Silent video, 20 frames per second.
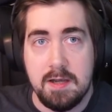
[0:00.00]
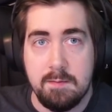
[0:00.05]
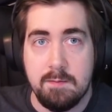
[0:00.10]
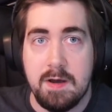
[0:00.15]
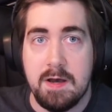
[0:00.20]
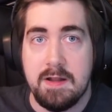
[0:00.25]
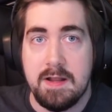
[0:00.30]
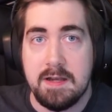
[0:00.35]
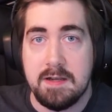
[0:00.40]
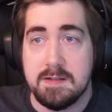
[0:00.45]

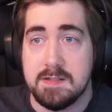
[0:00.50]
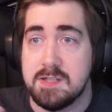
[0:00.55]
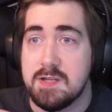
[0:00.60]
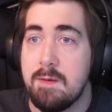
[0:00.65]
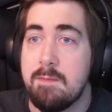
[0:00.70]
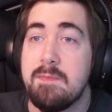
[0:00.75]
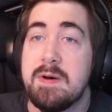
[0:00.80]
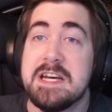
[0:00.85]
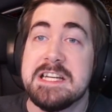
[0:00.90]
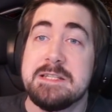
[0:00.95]
about like
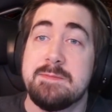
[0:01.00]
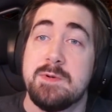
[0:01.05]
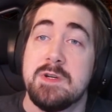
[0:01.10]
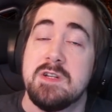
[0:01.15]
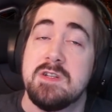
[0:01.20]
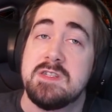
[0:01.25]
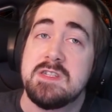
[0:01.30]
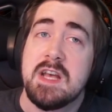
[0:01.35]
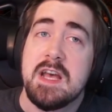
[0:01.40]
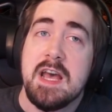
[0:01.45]
some past
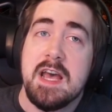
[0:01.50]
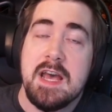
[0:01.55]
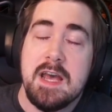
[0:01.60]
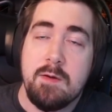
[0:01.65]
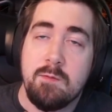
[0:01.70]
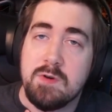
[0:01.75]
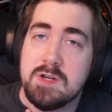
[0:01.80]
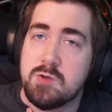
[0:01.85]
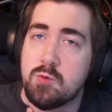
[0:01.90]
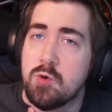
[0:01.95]
builds
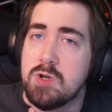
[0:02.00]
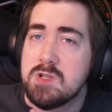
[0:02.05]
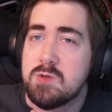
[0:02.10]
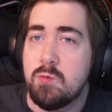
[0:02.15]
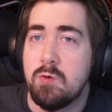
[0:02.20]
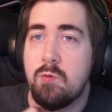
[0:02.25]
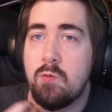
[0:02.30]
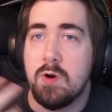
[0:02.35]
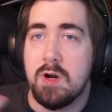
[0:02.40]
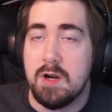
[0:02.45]
and which ones
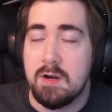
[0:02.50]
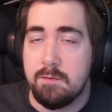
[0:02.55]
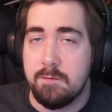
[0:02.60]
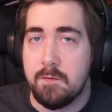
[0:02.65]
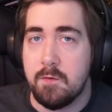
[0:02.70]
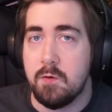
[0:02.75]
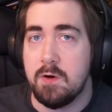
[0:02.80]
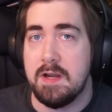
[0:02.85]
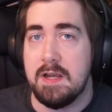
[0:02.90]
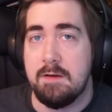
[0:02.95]
will work
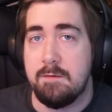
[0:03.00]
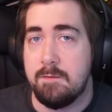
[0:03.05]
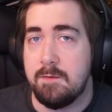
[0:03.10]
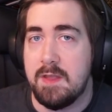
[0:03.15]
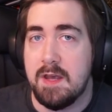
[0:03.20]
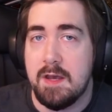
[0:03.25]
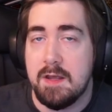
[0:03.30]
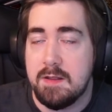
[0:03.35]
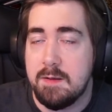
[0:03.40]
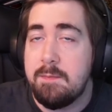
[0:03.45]
for if
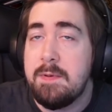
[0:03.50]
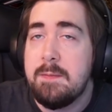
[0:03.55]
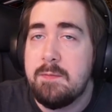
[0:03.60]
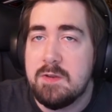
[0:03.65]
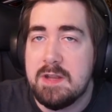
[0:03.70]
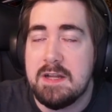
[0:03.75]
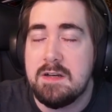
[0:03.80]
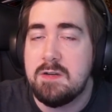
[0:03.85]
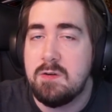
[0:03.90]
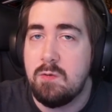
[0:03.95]
the people
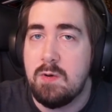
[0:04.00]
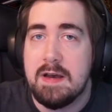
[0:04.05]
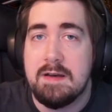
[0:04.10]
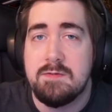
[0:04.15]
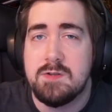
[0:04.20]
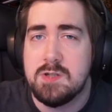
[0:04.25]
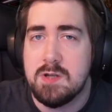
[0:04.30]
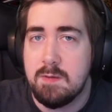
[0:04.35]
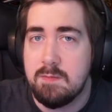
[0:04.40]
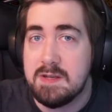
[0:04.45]
that do
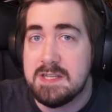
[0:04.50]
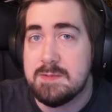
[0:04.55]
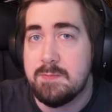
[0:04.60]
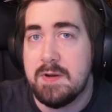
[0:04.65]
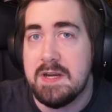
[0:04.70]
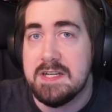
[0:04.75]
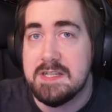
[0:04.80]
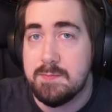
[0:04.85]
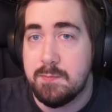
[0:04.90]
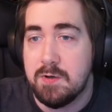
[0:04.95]
have some
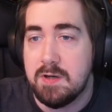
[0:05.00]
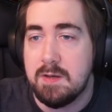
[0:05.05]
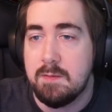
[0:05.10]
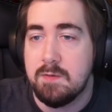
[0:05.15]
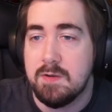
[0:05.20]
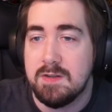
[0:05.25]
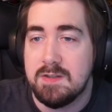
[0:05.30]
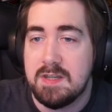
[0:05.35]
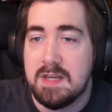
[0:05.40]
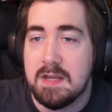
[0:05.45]
experience putting a
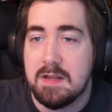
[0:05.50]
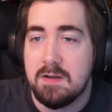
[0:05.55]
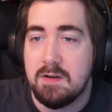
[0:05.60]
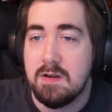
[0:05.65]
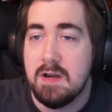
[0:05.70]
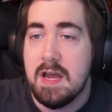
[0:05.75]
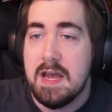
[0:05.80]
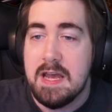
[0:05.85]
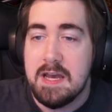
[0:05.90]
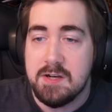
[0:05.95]
build together
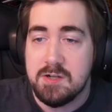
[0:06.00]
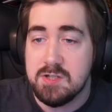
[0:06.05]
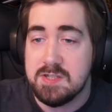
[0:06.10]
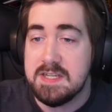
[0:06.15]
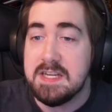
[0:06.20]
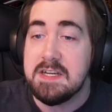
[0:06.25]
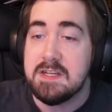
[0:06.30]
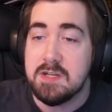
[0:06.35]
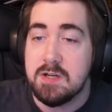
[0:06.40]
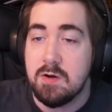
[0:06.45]
and just
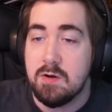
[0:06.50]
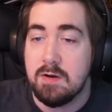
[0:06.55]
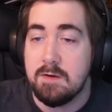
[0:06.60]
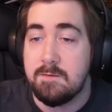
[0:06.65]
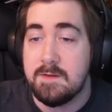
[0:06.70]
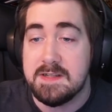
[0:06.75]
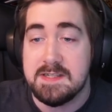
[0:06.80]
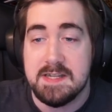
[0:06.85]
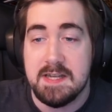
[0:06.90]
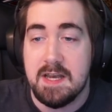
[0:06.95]
need to know
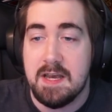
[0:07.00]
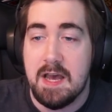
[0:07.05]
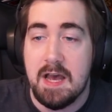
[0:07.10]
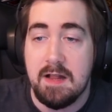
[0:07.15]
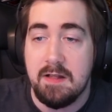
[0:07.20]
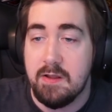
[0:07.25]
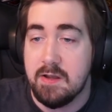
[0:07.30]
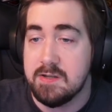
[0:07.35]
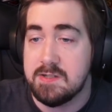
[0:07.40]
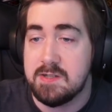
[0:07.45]
if it's a
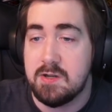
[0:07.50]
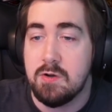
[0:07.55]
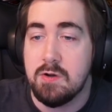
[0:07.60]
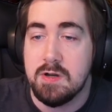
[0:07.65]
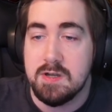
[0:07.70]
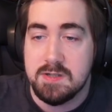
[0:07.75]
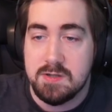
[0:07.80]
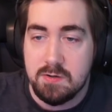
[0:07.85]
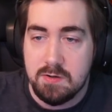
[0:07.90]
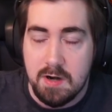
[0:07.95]
lost
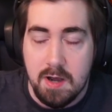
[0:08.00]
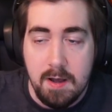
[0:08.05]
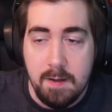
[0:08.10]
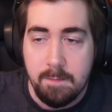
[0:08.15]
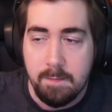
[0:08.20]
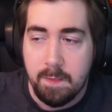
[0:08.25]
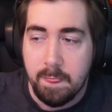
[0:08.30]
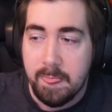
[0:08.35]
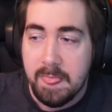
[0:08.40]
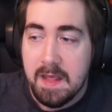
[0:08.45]
cause or not.
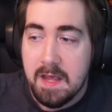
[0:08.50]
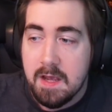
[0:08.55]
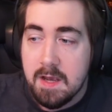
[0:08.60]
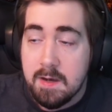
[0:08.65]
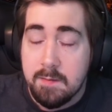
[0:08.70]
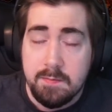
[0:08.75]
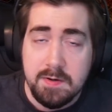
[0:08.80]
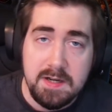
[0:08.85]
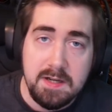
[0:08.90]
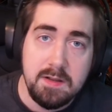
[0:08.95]

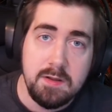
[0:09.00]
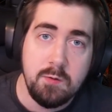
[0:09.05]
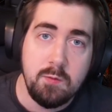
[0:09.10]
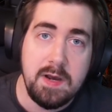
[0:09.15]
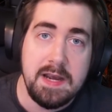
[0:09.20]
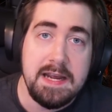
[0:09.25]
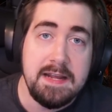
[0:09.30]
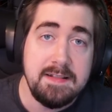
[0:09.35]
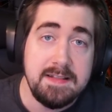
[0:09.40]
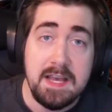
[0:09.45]
But either
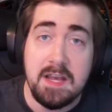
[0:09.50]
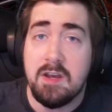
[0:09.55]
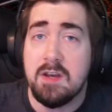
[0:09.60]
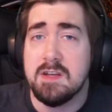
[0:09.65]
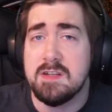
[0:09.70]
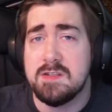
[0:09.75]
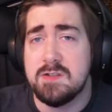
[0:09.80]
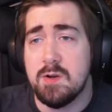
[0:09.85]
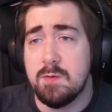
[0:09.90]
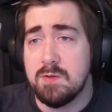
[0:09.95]
way, thank you
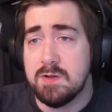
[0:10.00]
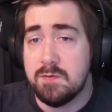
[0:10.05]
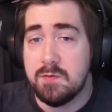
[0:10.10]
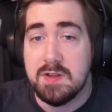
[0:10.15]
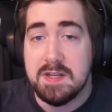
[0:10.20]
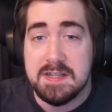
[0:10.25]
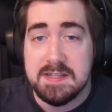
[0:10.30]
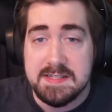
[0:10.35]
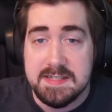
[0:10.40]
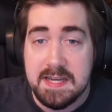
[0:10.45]
guys so much for
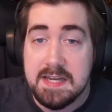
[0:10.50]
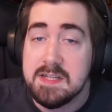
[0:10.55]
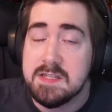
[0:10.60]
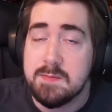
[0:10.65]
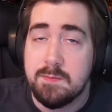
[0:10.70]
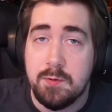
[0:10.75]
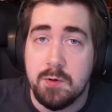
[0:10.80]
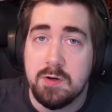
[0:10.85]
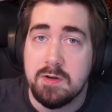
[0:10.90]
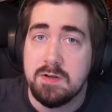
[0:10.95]
the insane
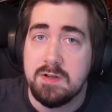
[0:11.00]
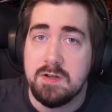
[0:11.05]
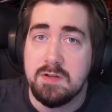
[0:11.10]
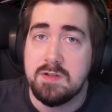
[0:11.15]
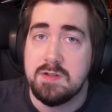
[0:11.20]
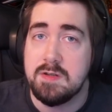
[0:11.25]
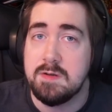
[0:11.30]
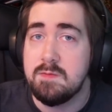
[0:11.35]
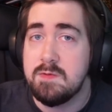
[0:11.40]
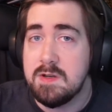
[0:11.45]
support on
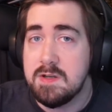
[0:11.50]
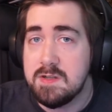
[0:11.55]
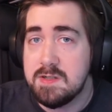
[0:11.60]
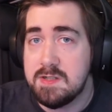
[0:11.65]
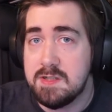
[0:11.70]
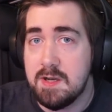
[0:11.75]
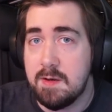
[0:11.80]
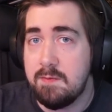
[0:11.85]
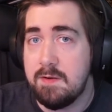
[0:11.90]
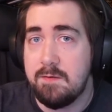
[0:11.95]
YouTube.
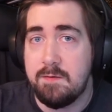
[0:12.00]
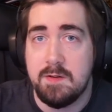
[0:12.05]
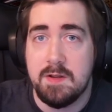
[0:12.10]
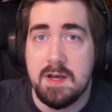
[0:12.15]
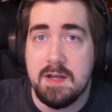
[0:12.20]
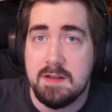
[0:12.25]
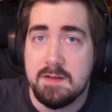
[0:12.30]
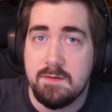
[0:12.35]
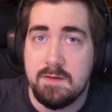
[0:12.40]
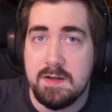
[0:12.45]
Sub if you
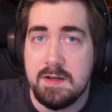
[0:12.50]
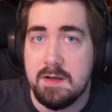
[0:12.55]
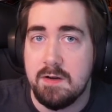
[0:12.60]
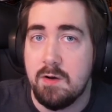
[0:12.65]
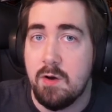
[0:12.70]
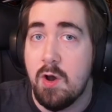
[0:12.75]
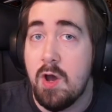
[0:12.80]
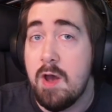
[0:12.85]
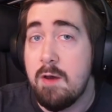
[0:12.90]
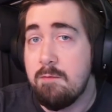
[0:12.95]
liked the
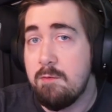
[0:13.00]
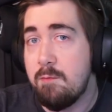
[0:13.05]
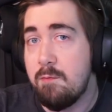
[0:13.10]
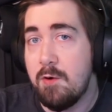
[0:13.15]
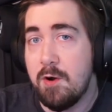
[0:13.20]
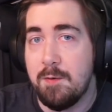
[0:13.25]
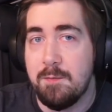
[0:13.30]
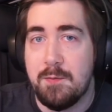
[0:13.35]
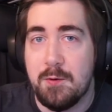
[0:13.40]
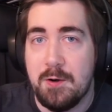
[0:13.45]
video, but
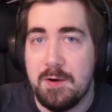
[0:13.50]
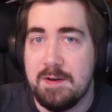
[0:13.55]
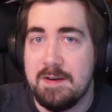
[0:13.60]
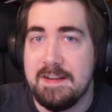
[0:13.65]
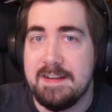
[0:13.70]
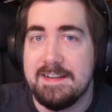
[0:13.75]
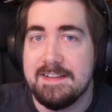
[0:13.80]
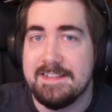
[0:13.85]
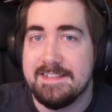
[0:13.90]
more importantly,